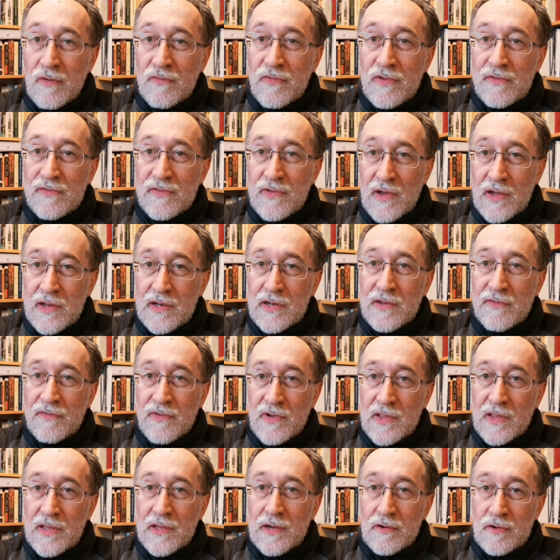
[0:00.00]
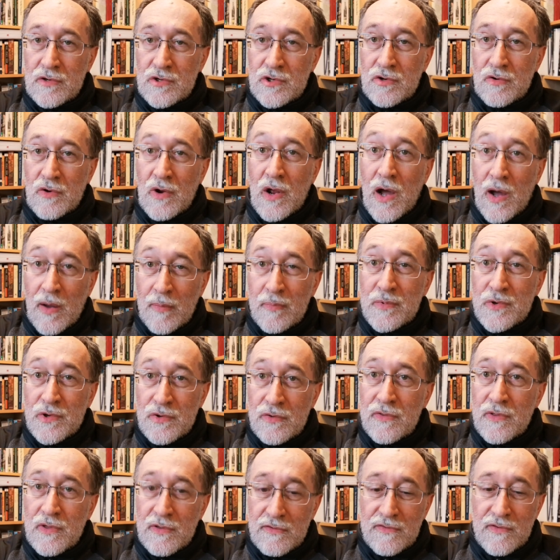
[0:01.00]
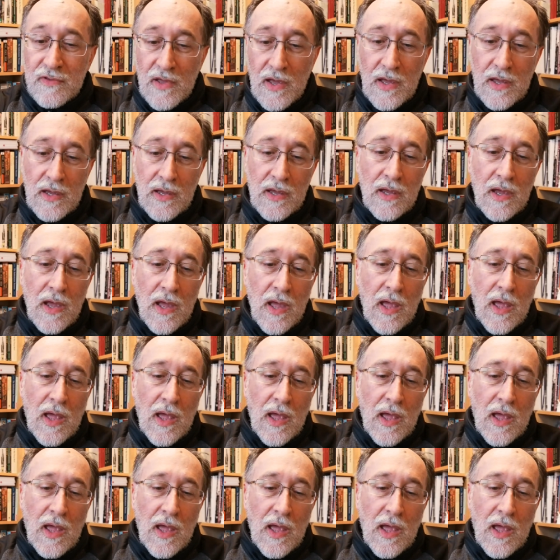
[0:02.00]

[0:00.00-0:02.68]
of the scientific literature up to this day,